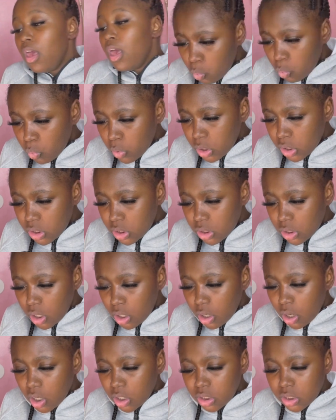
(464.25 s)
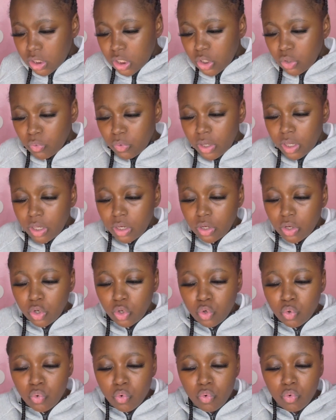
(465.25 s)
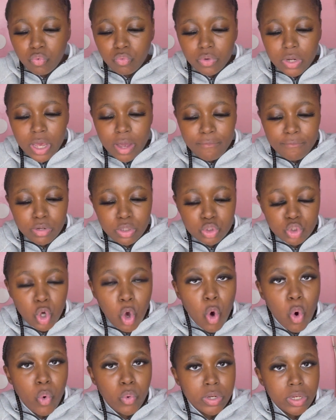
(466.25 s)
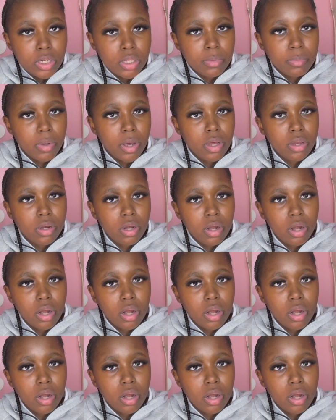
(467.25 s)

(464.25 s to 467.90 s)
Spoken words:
What's a secret you've never told anyone?